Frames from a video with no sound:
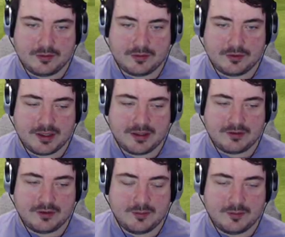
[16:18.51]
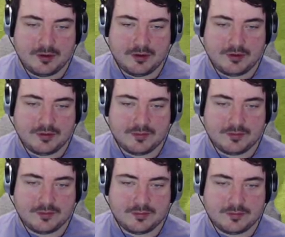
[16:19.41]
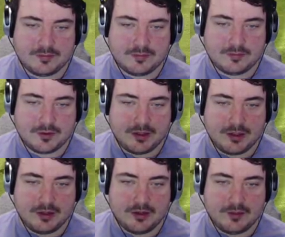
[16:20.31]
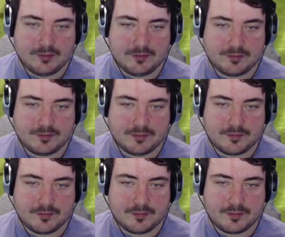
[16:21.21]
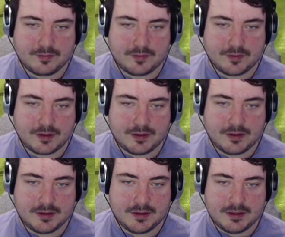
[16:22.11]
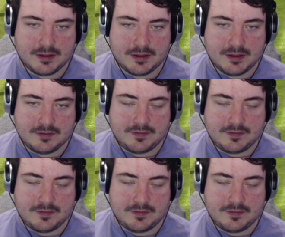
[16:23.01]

So Anderson and Broad. Bowler appeal. you do? Not out. Good decision.